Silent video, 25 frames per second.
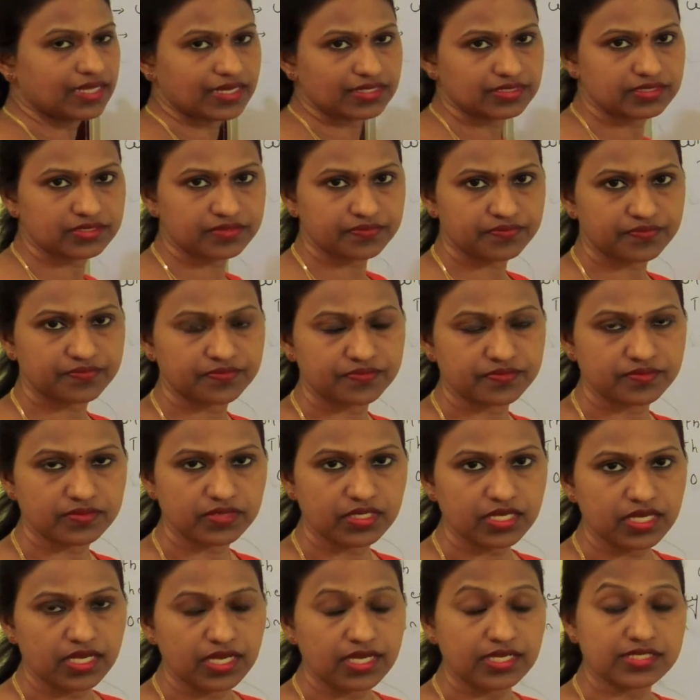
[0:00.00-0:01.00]
duct
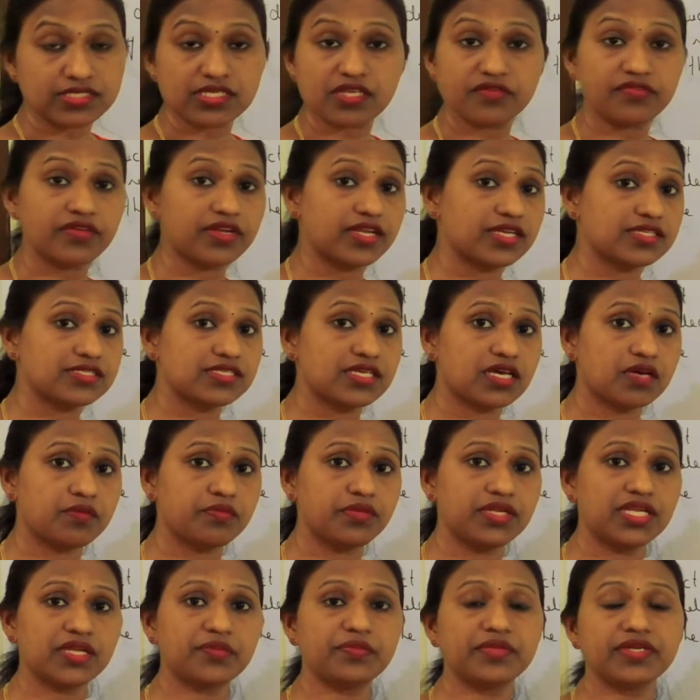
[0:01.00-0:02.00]
say for
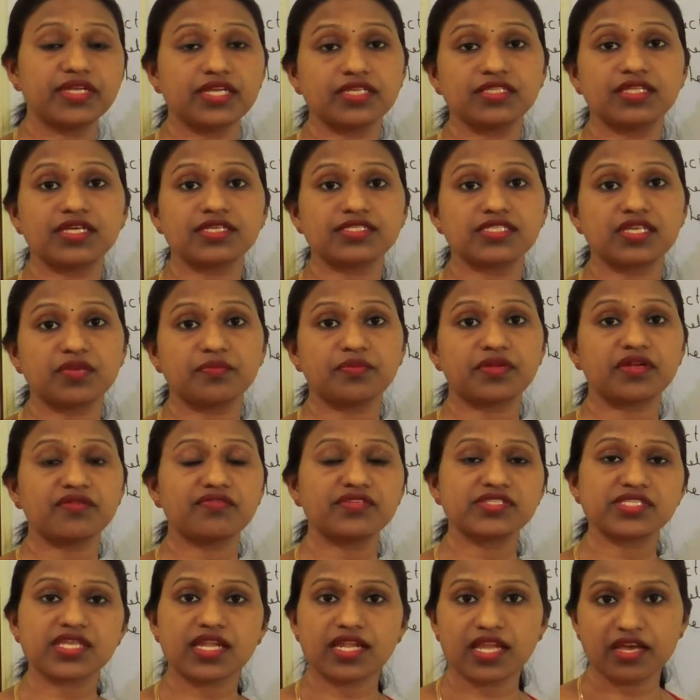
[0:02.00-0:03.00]
example let me take the example of
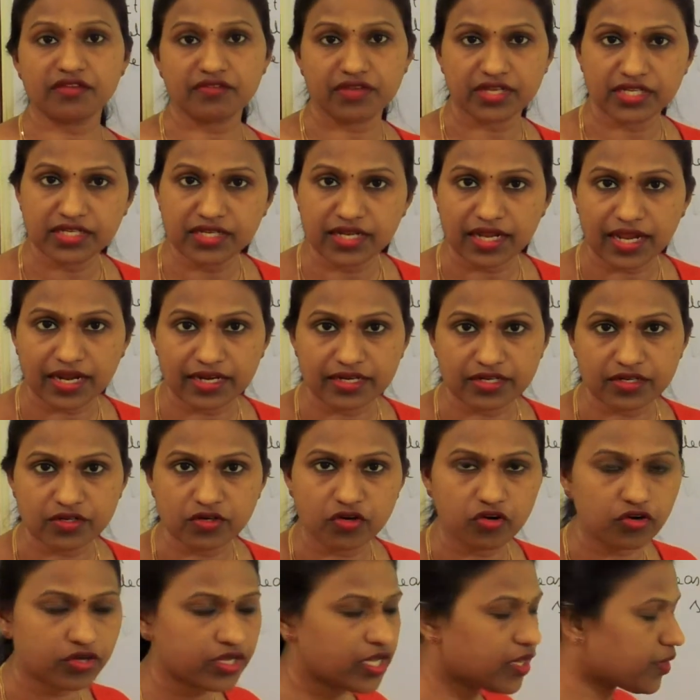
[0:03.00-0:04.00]
a salivary gland
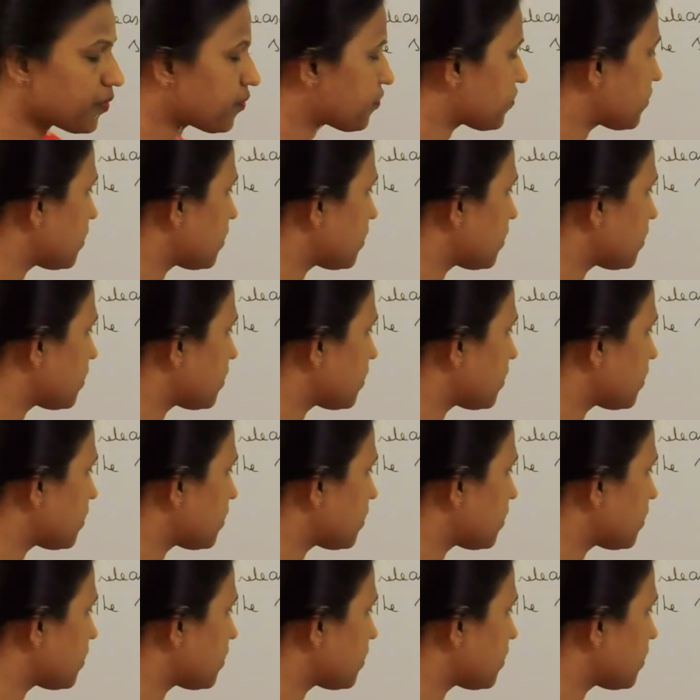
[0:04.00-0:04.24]
okay